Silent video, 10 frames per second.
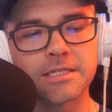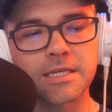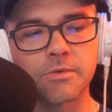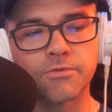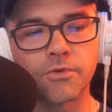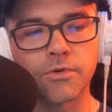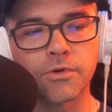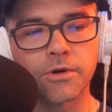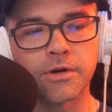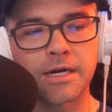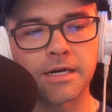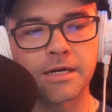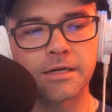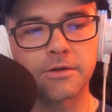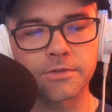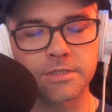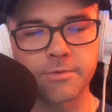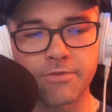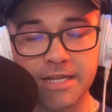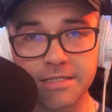of your awesome
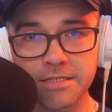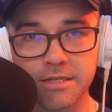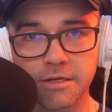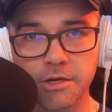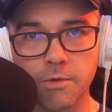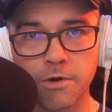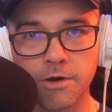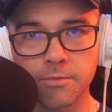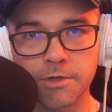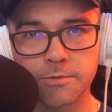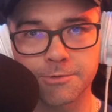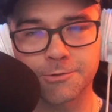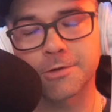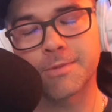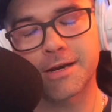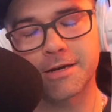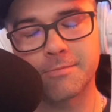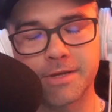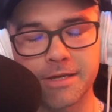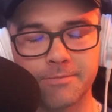events that go on, which we'll talk about in a
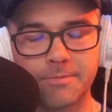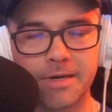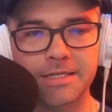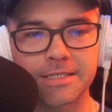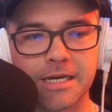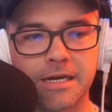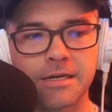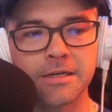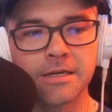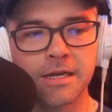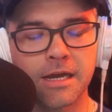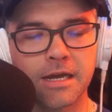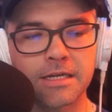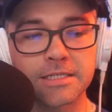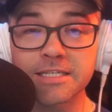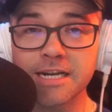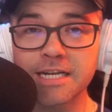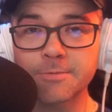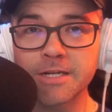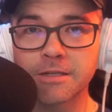bit. But since it has
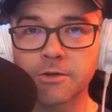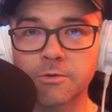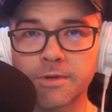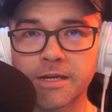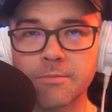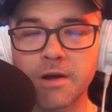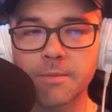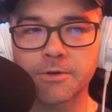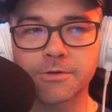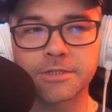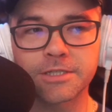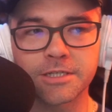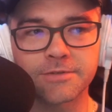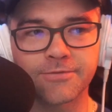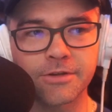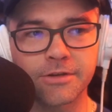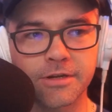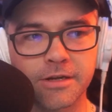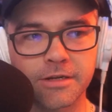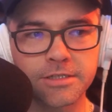been a little bit, it might be good just for you
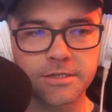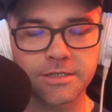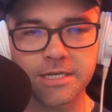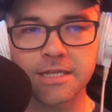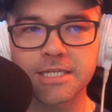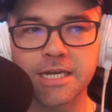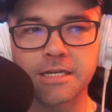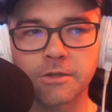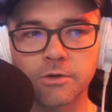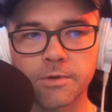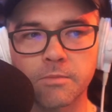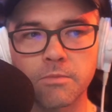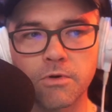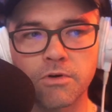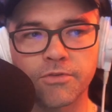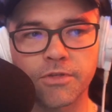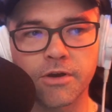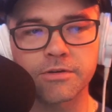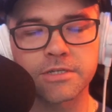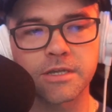to set the scene a little bit more for
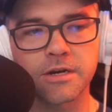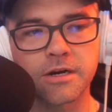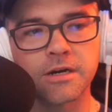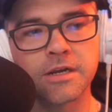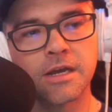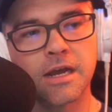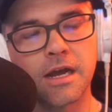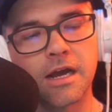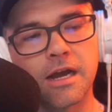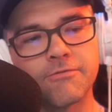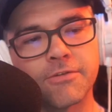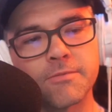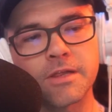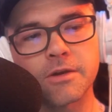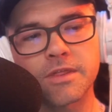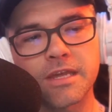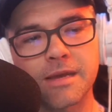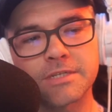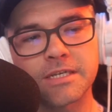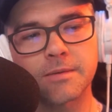those that are unfamiliar with the
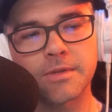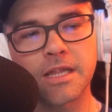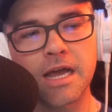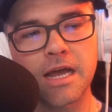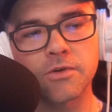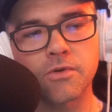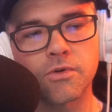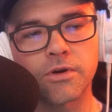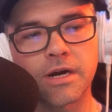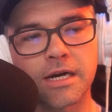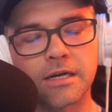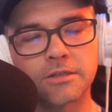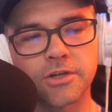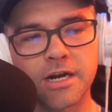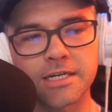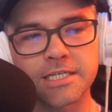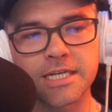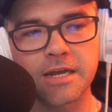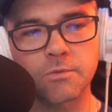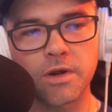MTAA or trying to
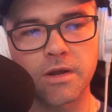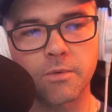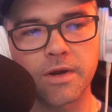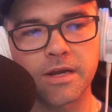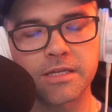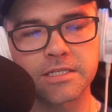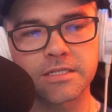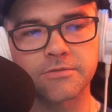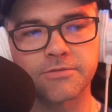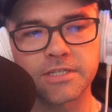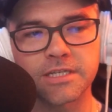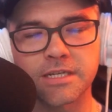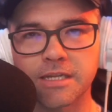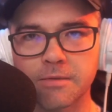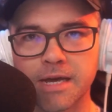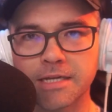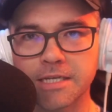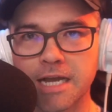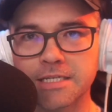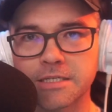understand where this fits in, the impact it
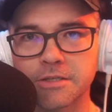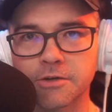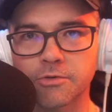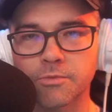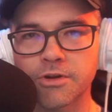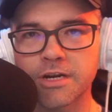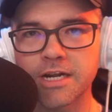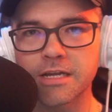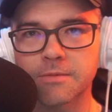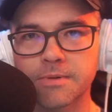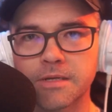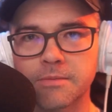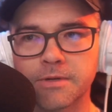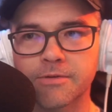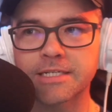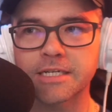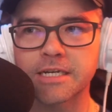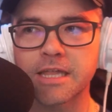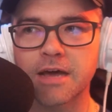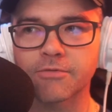has in the community. It'd be great to hear
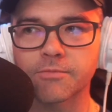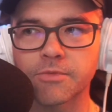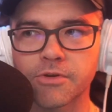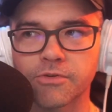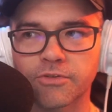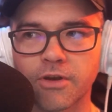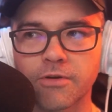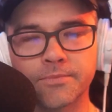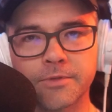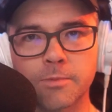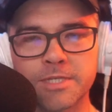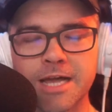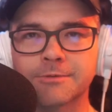that from you. So help us out.